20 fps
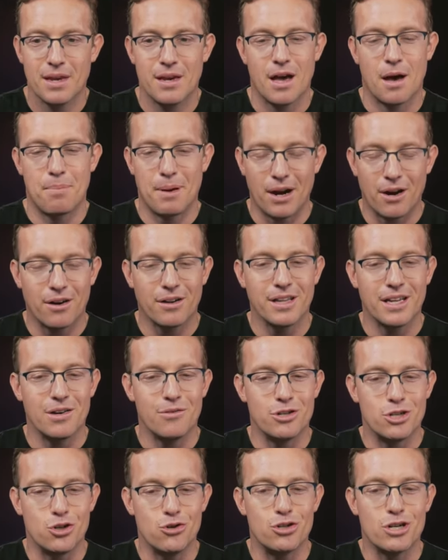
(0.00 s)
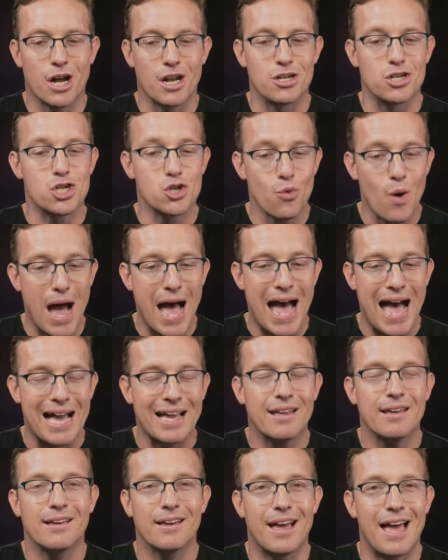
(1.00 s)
Apparently, it was used on swag